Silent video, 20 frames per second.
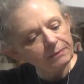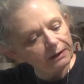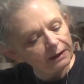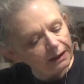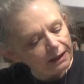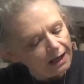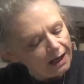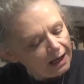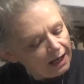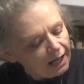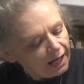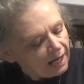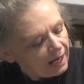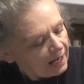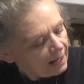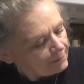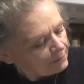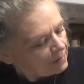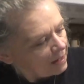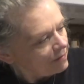but
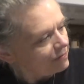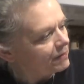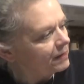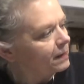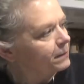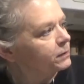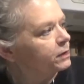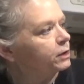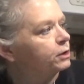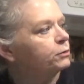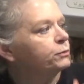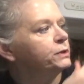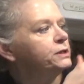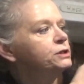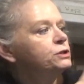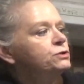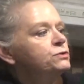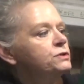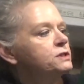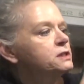I'm, i think I'm going to
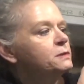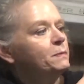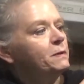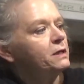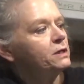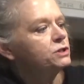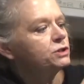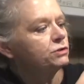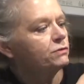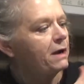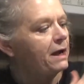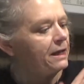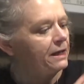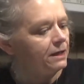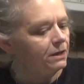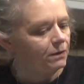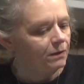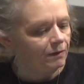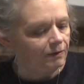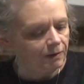redo this picture right
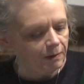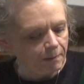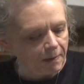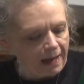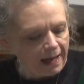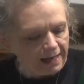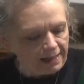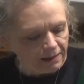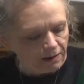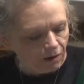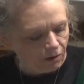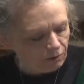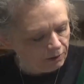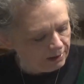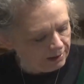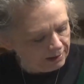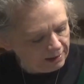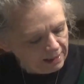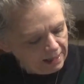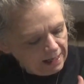here and the paint on
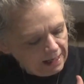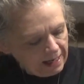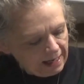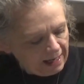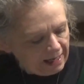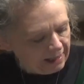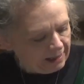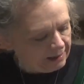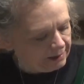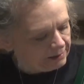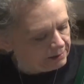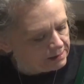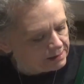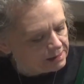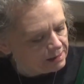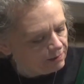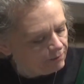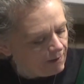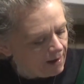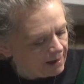it and
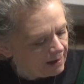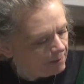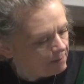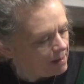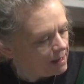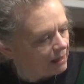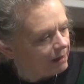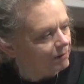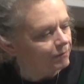see if I can make